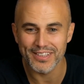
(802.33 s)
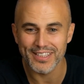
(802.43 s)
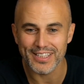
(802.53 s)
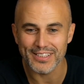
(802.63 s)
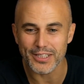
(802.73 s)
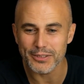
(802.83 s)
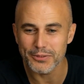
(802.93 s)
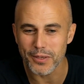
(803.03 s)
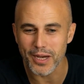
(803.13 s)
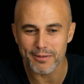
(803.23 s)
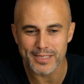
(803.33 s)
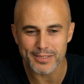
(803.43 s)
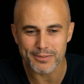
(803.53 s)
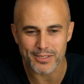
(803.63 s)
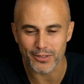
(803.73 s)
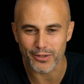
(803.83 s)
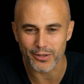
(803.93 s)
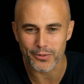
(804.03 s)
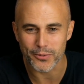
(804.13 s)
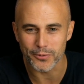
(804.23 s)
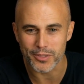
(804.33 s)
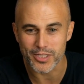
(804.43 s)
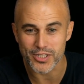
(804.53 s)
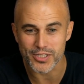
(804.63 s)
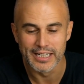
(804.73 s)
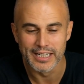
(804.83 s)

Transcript: there are two elements which are very cool, which is